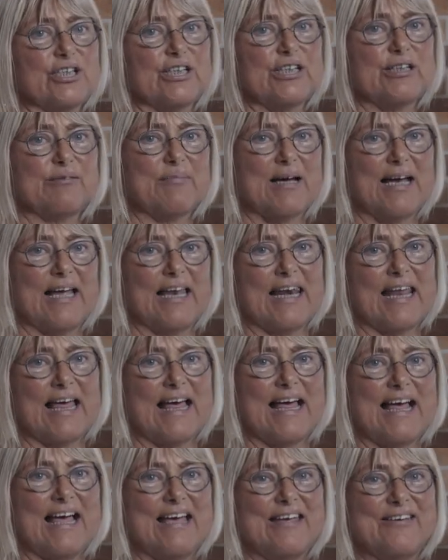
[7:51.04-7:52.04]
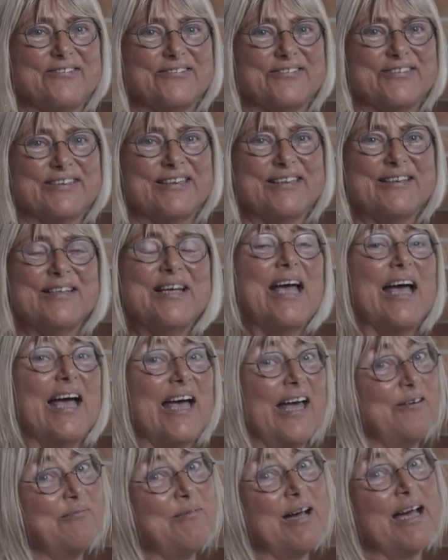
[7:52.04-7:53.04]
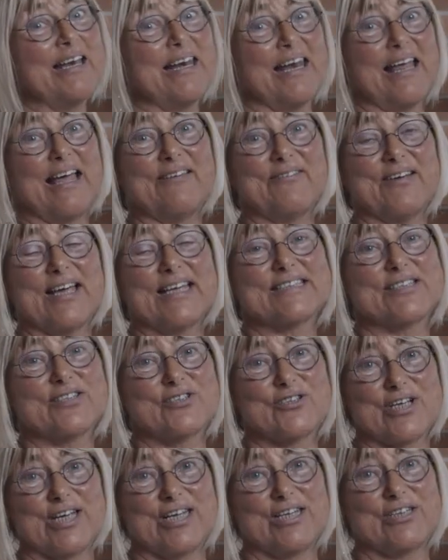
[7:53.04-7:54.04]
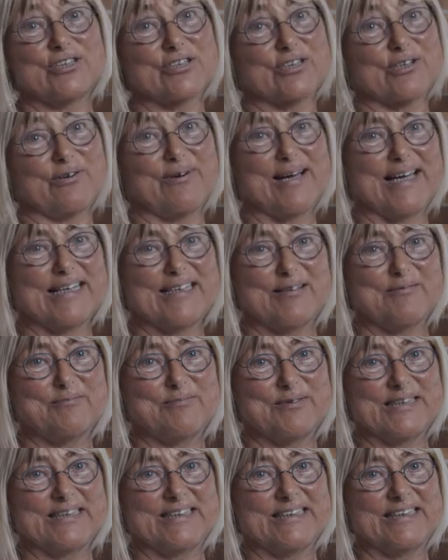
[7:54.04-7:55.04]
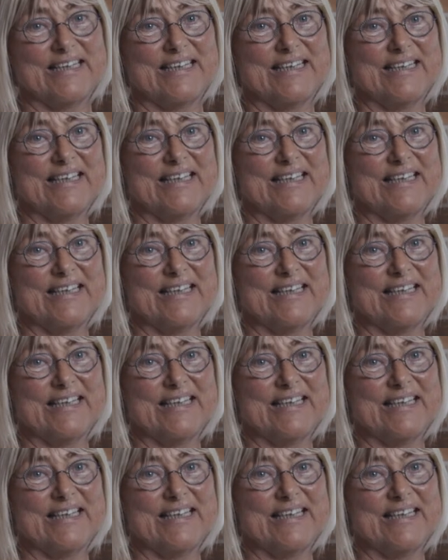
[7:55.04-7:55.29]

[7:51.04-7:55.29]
in my life. And my life has changed quite a bit.